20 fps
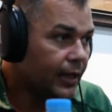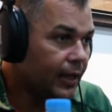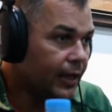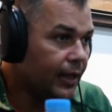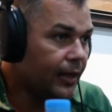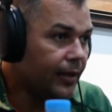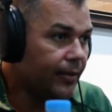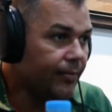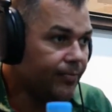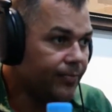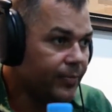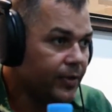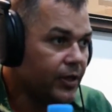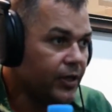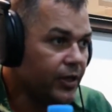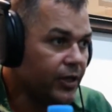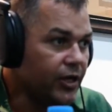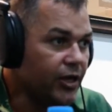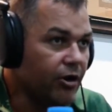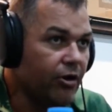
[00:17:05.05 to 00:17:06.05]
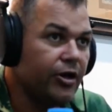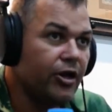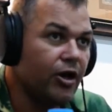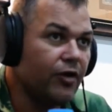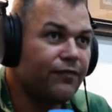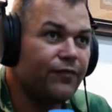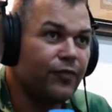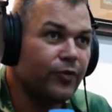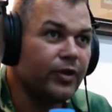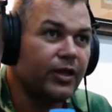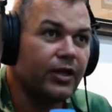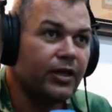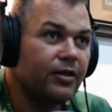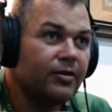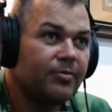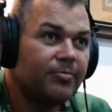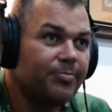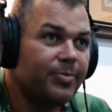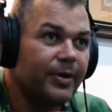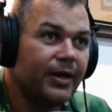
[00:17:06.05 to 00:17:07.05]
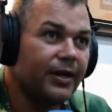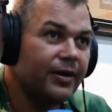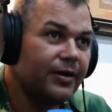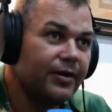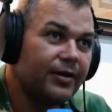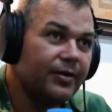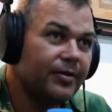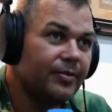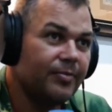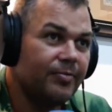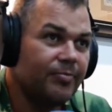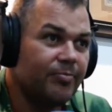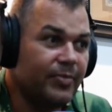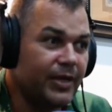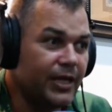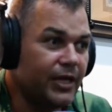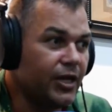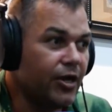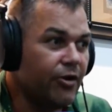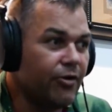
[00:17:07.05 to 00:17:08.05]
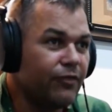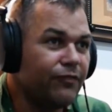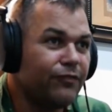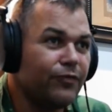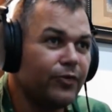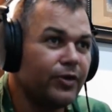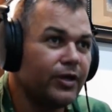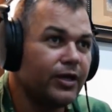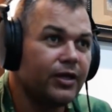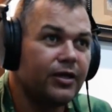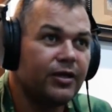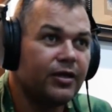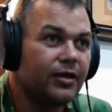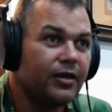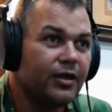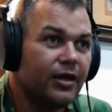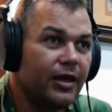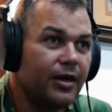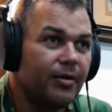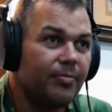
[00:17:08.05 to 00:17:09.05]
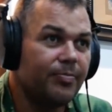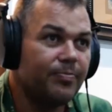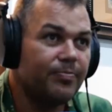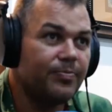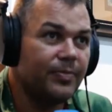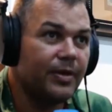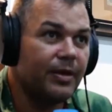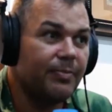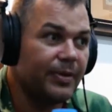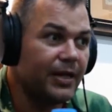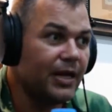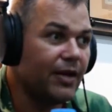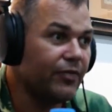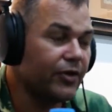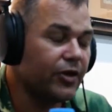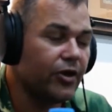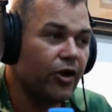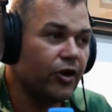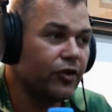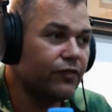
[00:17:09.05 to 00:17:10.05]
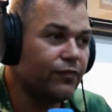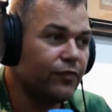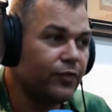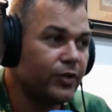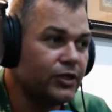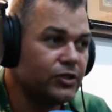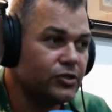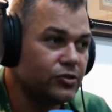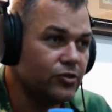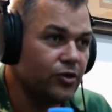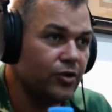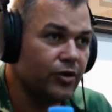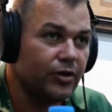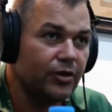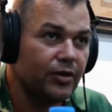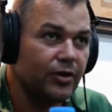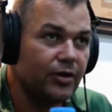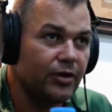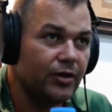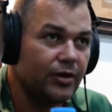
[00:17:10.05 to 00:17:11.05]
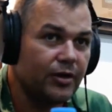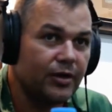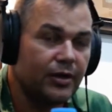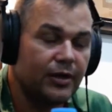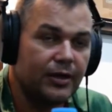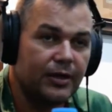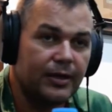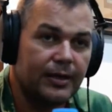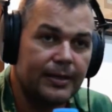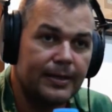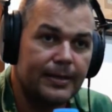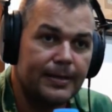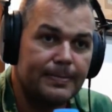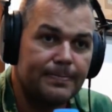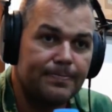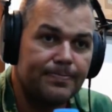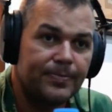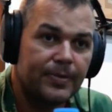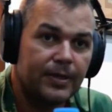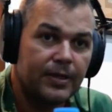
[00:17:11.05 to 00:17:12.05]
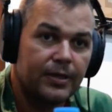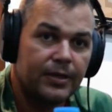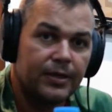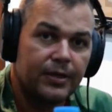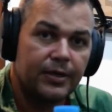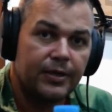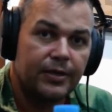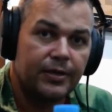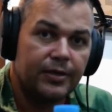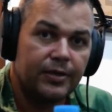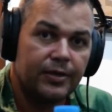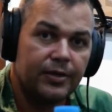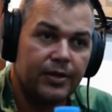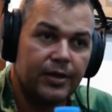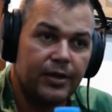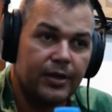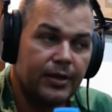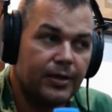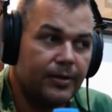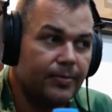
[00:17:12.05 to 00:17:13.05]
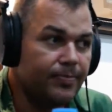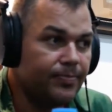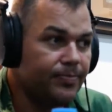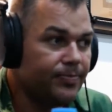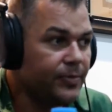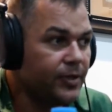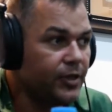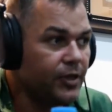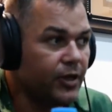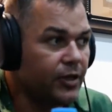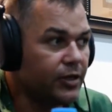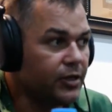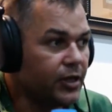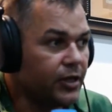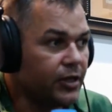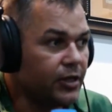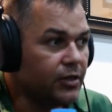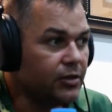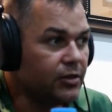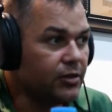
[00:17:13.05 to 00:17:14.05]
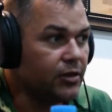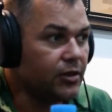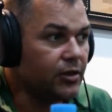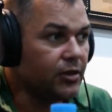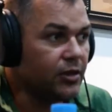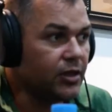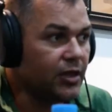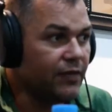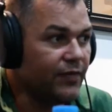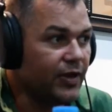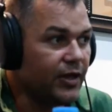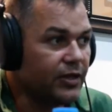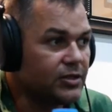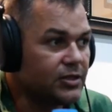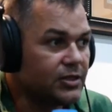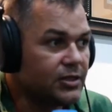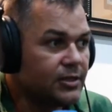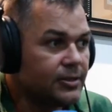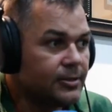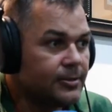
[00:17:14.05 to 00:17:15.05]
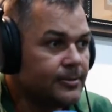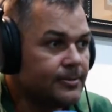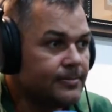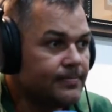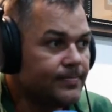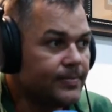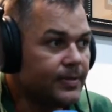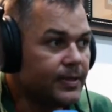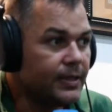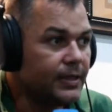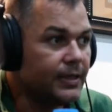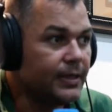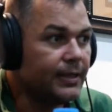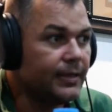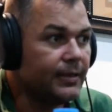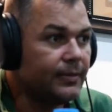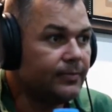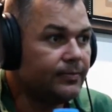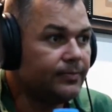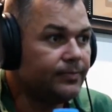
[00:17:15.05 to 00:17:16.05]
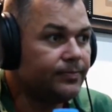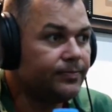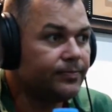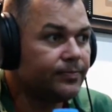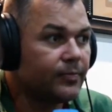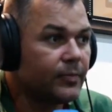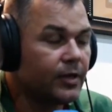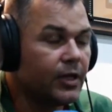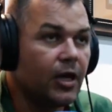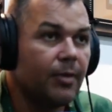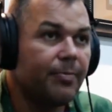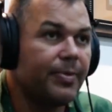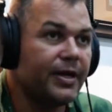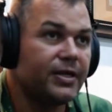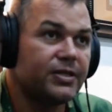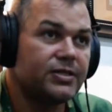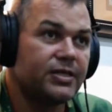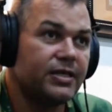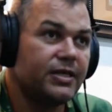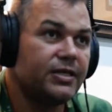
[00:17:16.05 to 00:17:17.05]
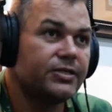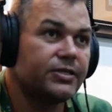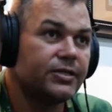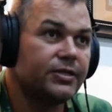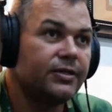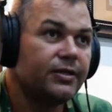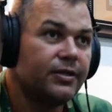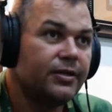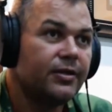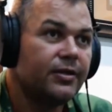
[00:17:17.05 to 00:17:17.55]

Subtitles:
I know footy, but me knowing footy and being able to coach footy is not, going to give us a better season.